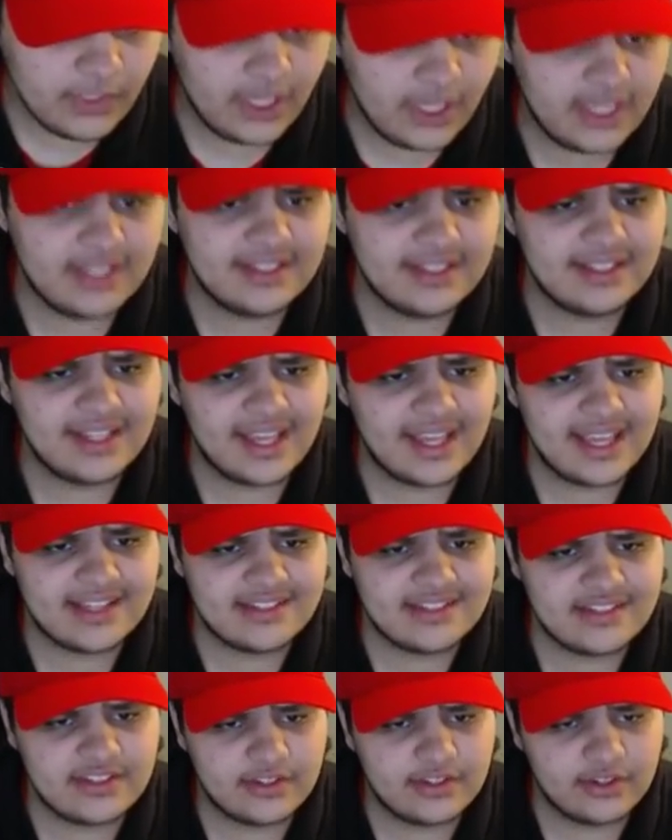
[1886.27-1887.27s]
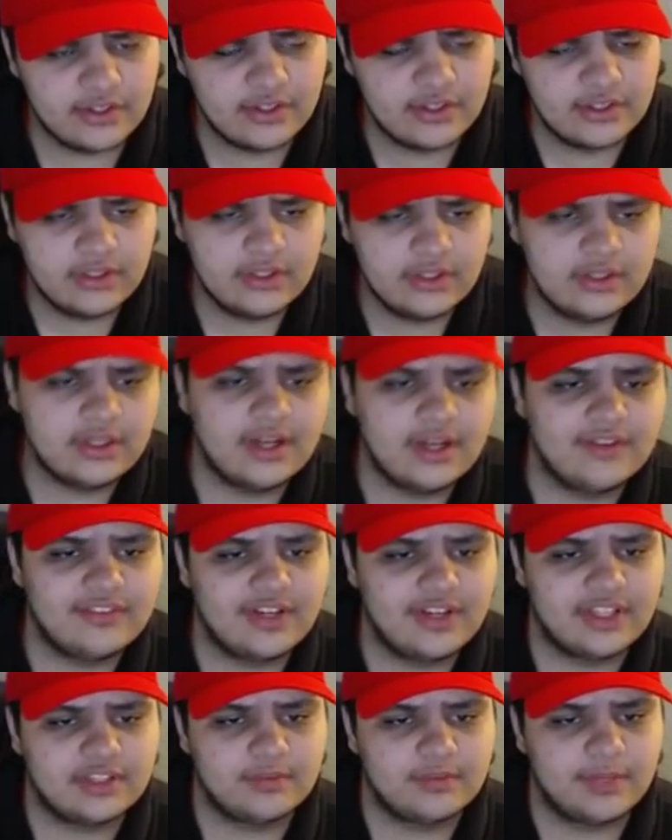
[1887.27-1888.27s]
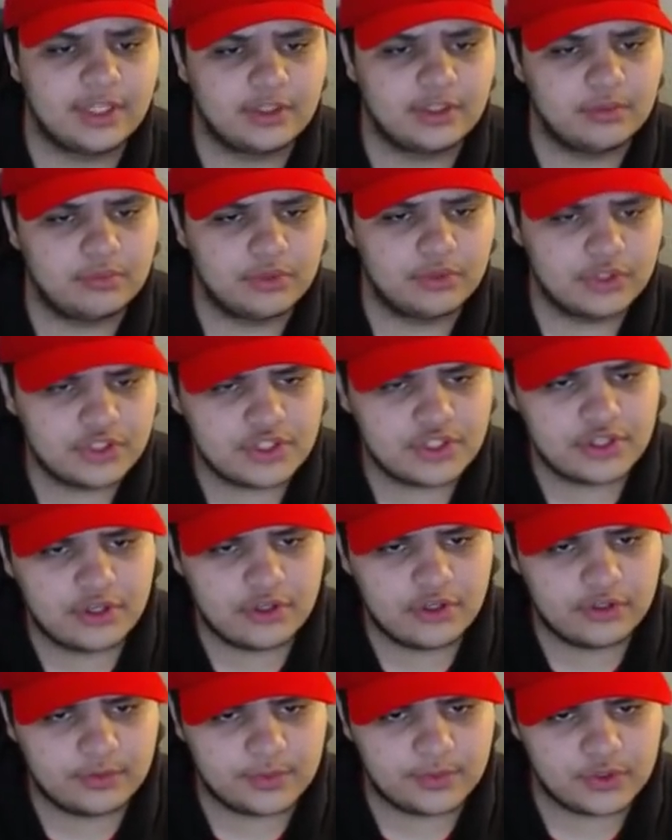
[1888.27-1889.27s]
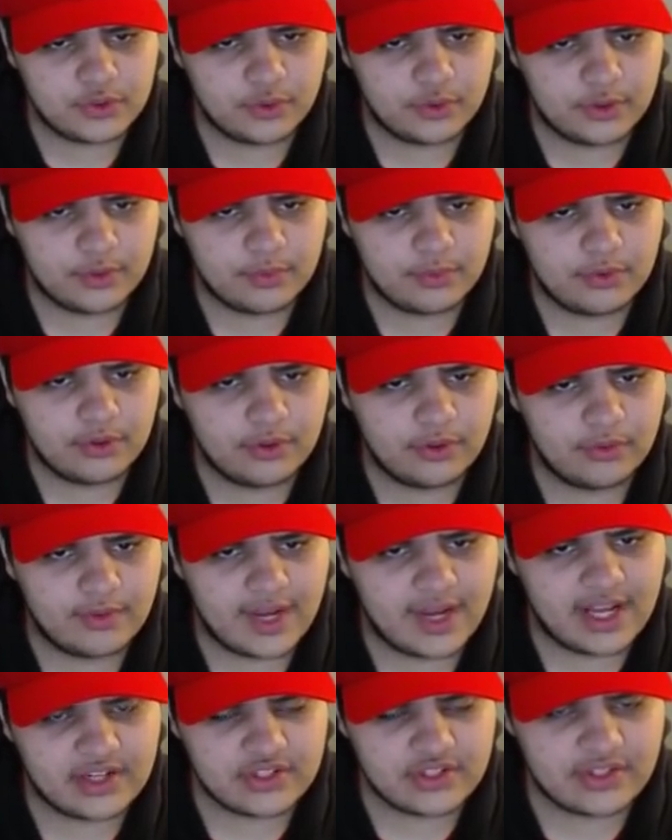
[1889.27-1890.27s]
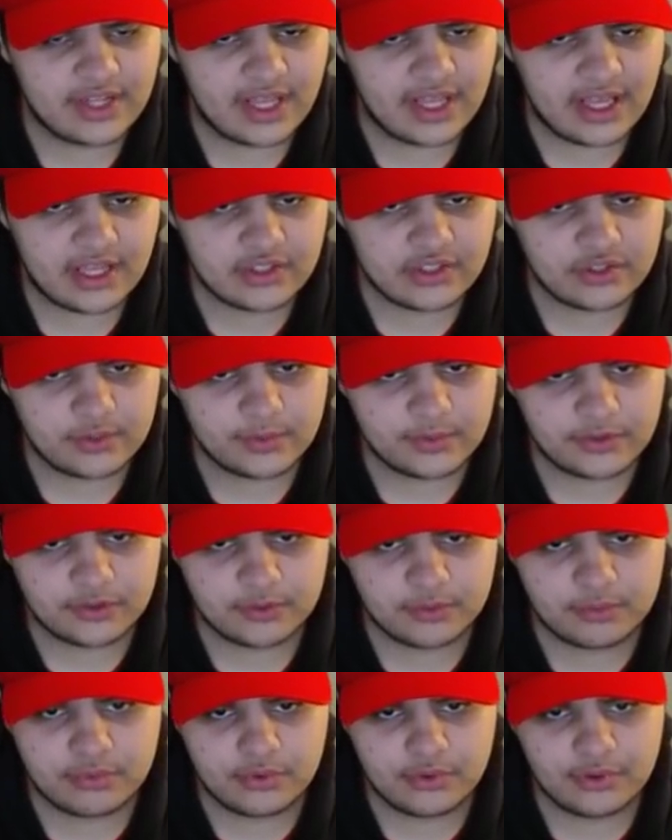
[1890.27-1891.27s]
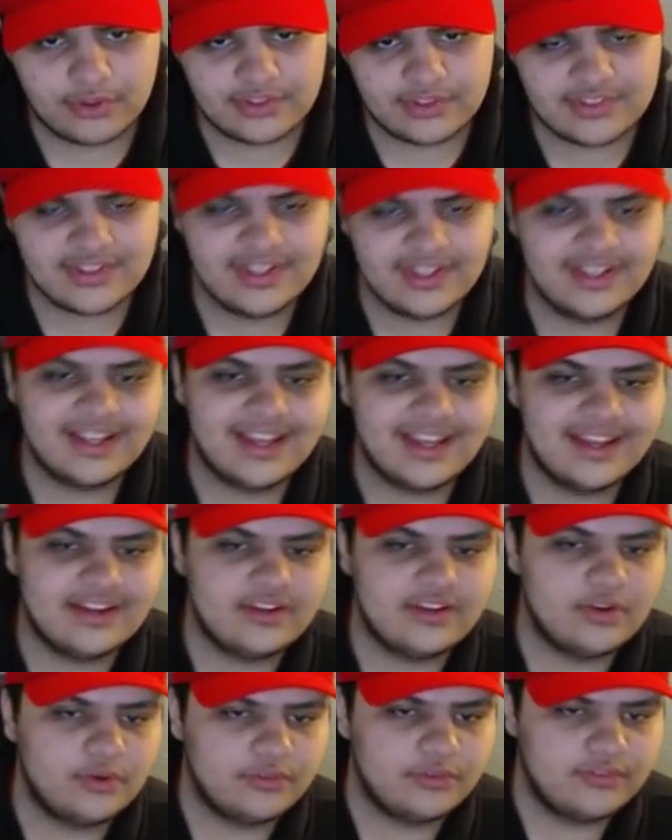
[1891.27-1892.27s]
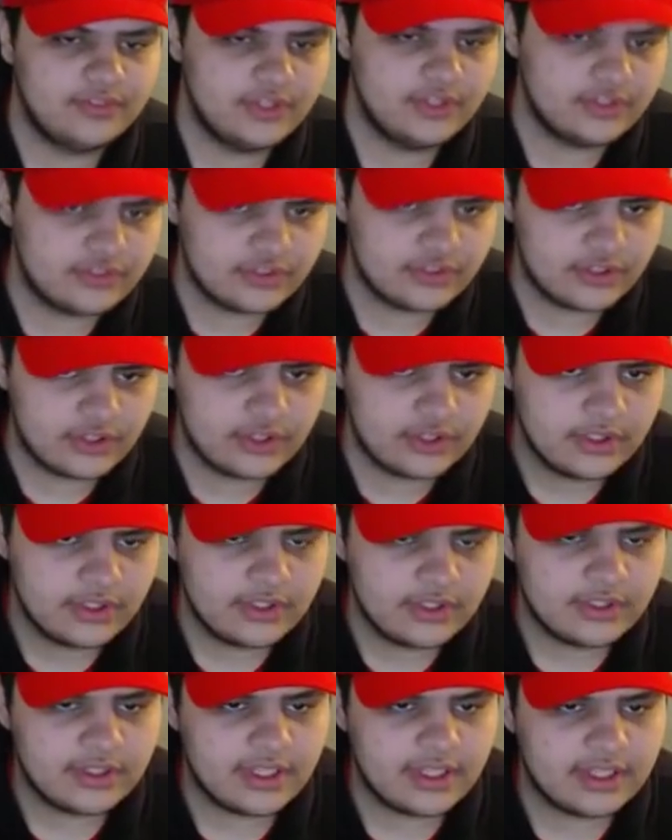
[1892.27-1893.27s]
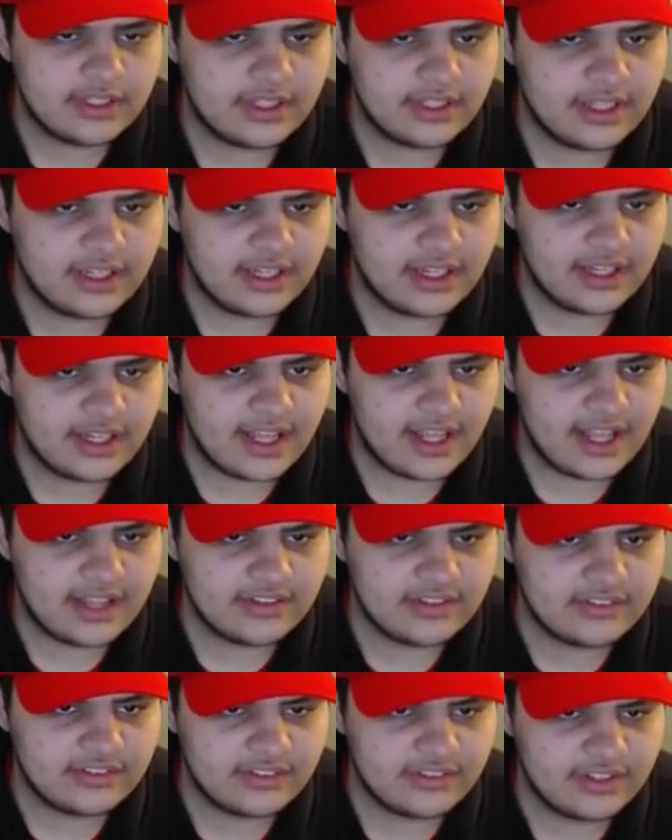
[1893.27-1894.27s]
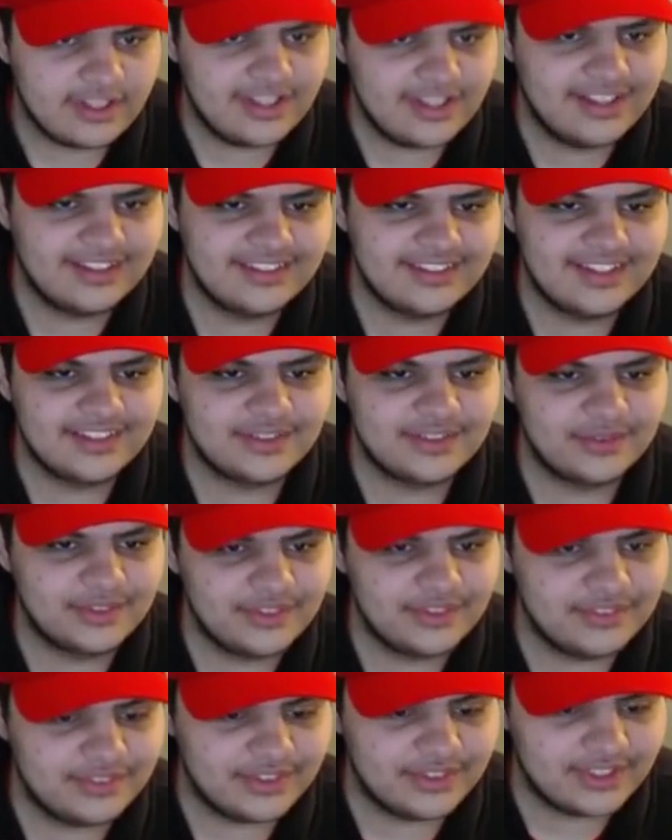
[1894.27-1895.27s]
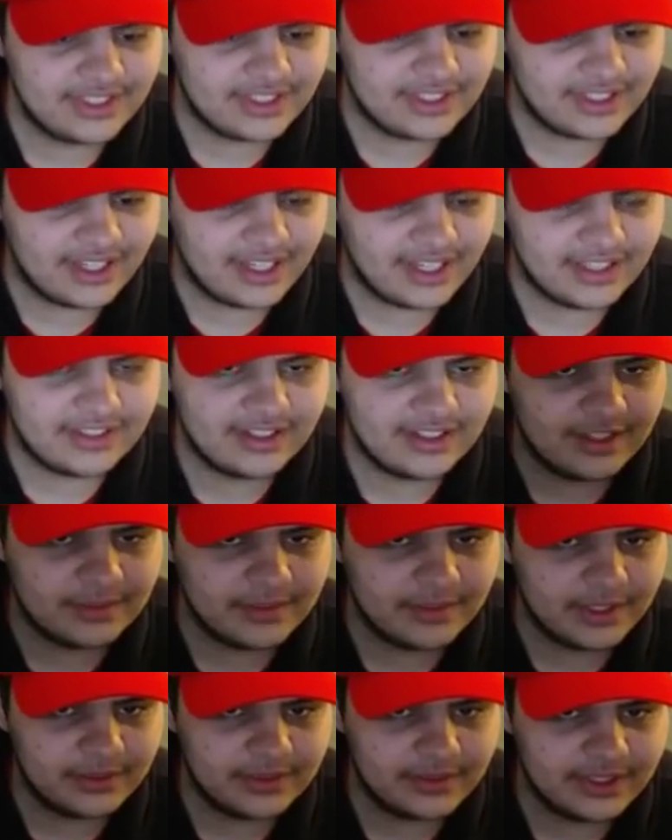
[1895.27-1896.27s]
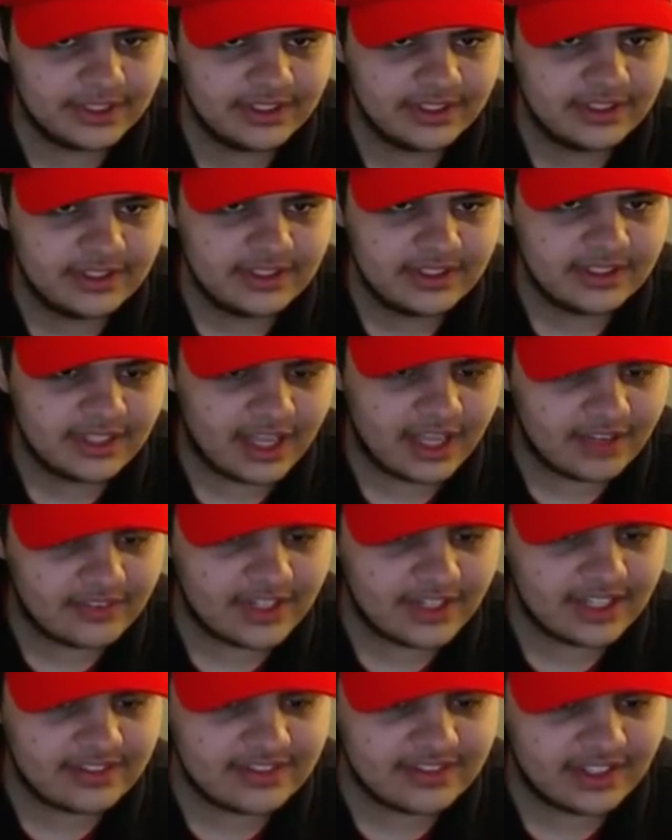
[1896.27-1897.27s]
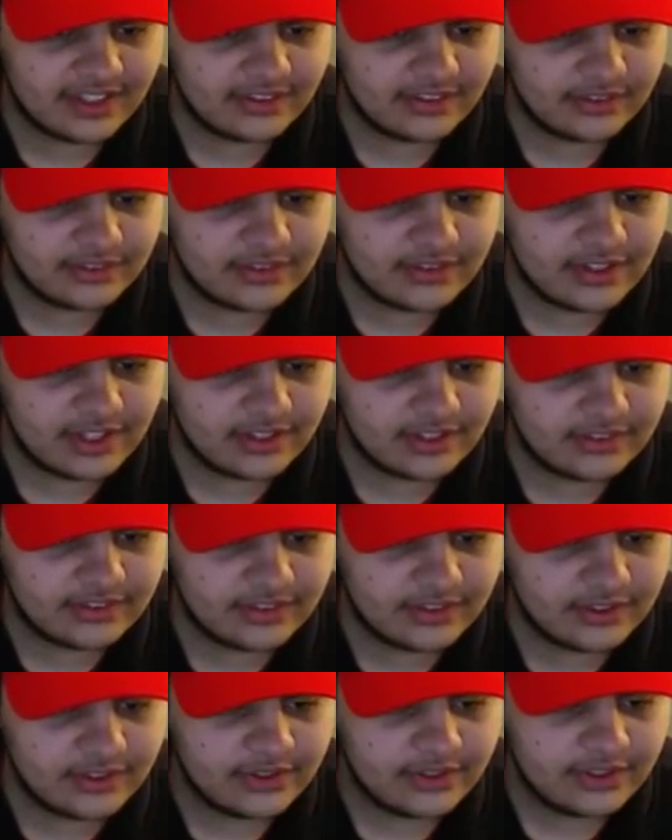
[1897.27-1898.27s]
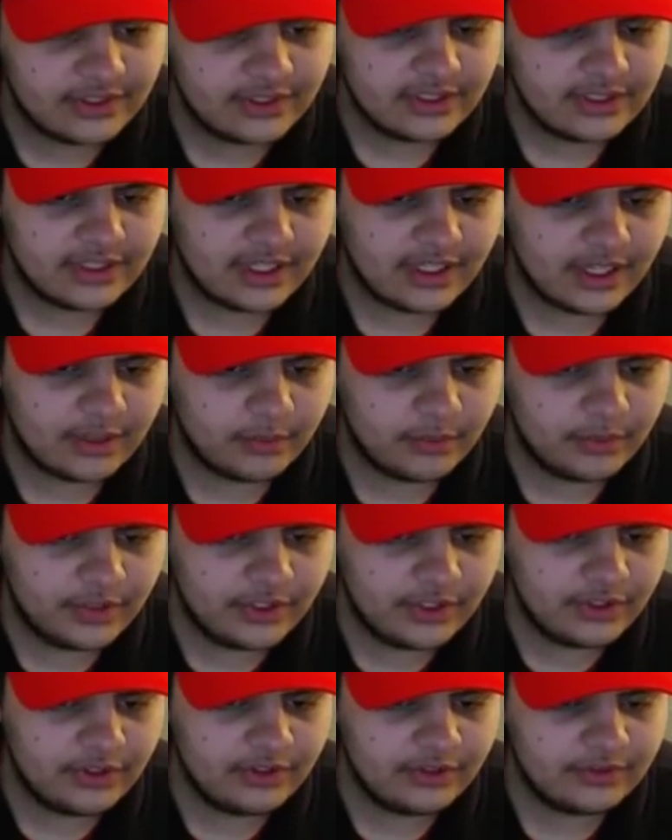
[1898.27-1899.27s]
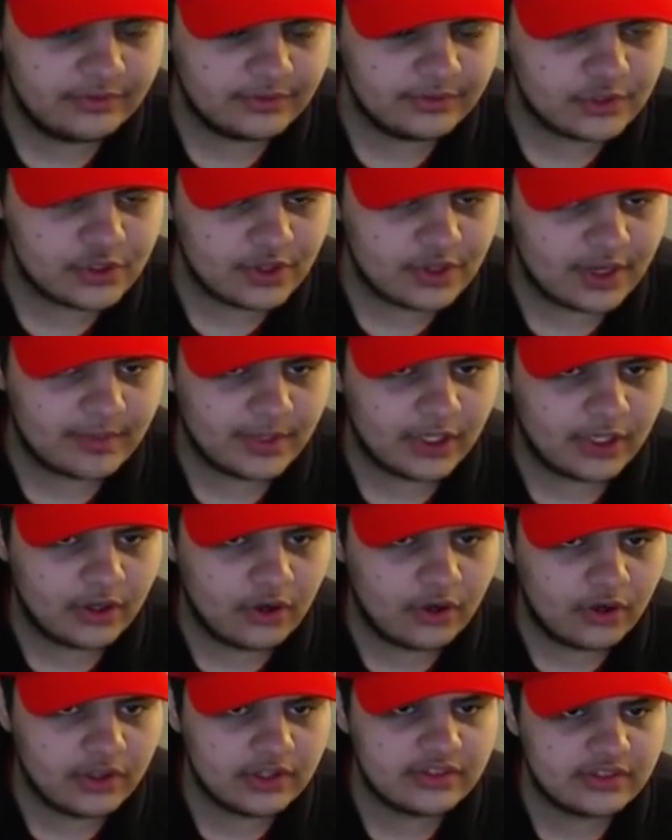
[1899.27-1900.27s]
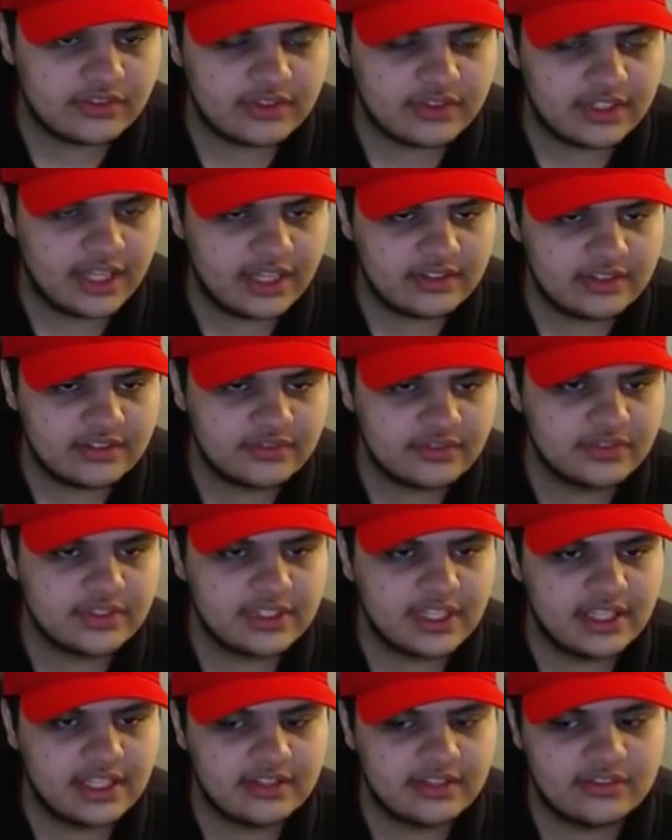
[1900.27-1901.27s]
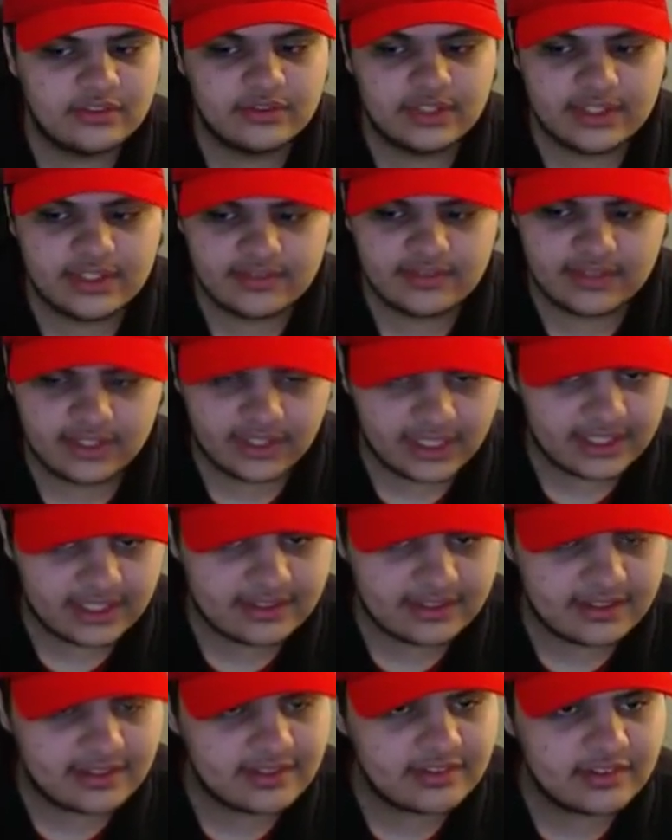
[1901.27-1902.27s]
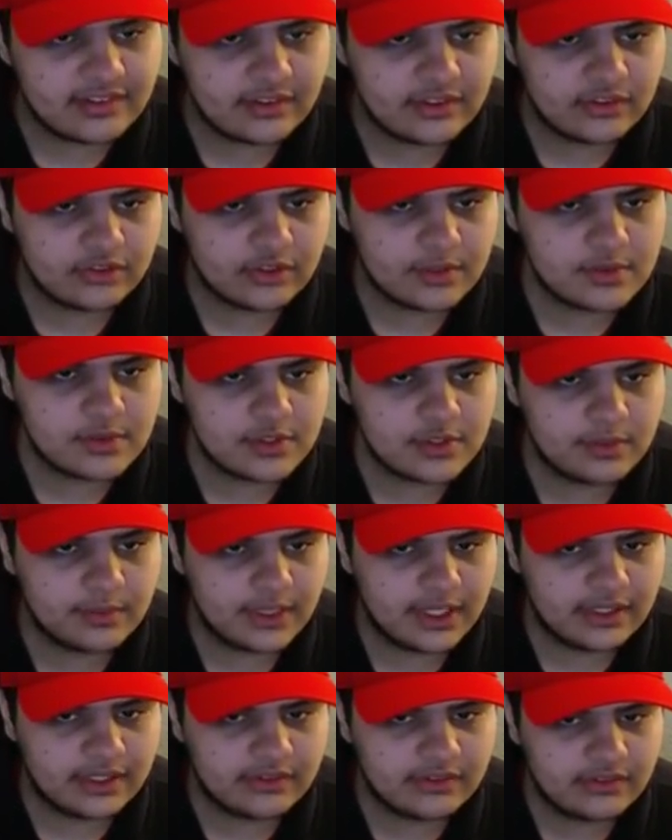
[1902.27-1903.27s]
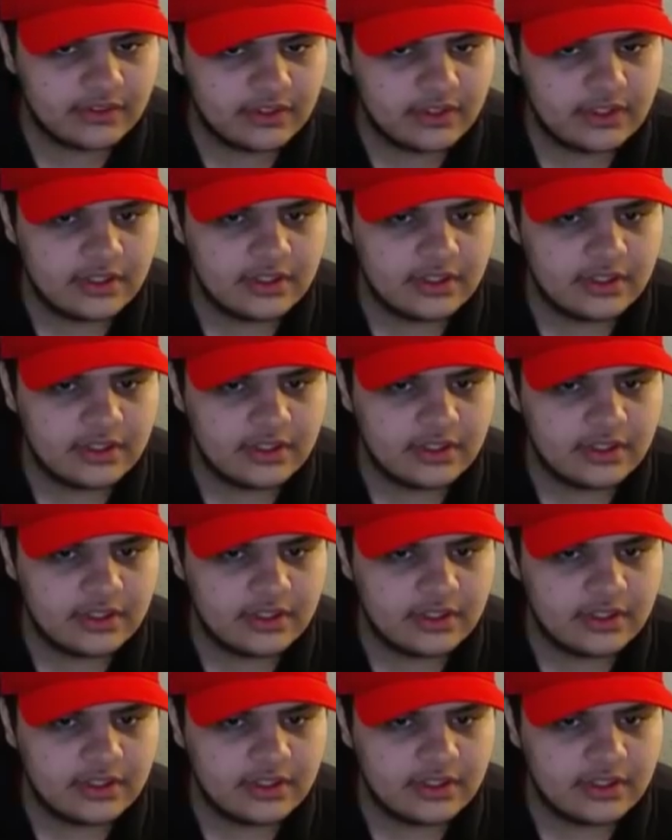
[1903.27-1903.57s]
And then A tier, I've got The Michael Brooks Show, The Majority Report, Rash Nash, Humanist Support, and No Filter. And then at S, that's a really funny icon, by the way, I've got Secular Talk. So I will try my hardest not to forget to leave the link to this in the description box.